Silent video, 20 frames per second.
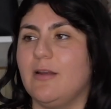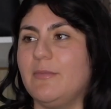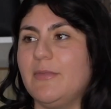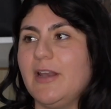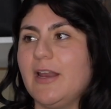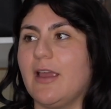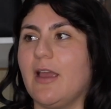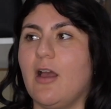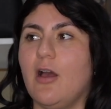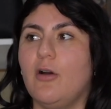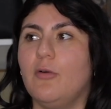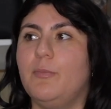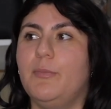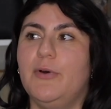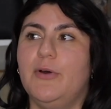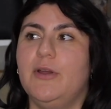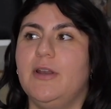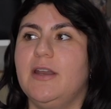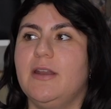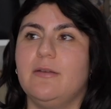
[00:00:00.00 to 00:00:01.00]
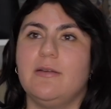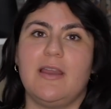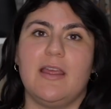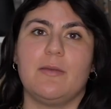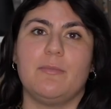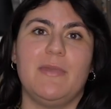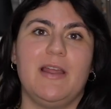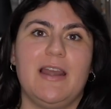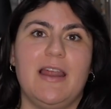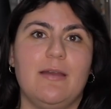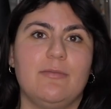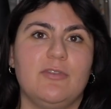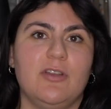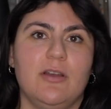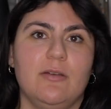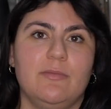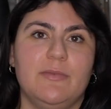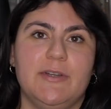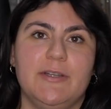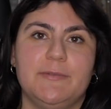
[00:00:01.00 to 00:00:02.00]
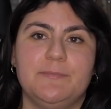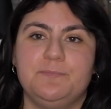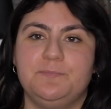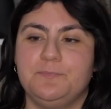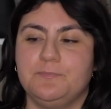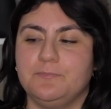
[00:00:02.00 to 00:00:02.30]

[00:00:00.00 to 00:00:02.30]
I mean, like, I'll put it in like my laptop, but